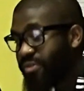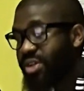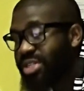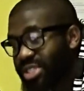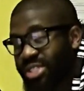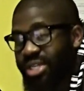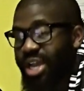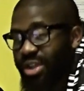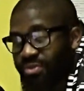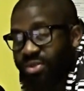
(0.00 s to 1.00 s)
reasons and
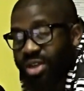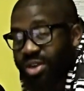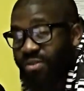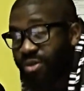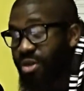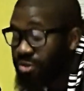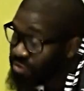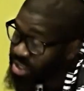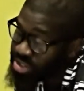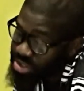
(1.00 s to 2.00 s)
I can read the wrong
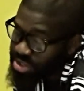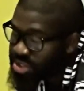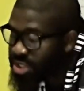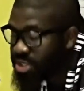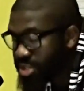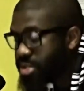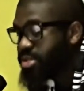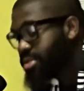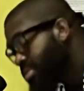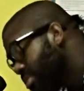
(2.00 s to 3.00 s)
reasons,
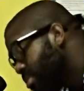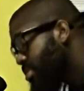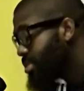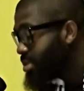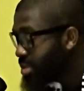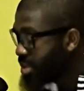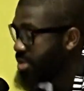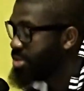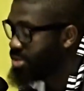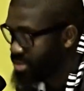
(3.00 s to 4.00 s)
then, you
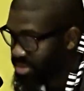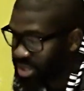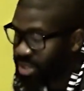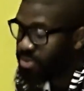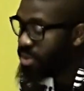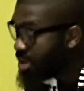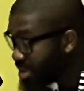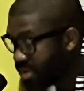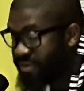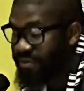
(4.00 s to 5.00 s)
know, we can
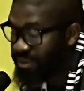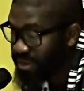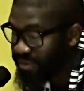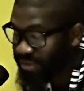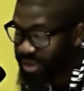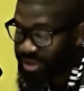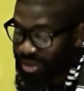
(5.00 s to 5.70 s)
work for a fee.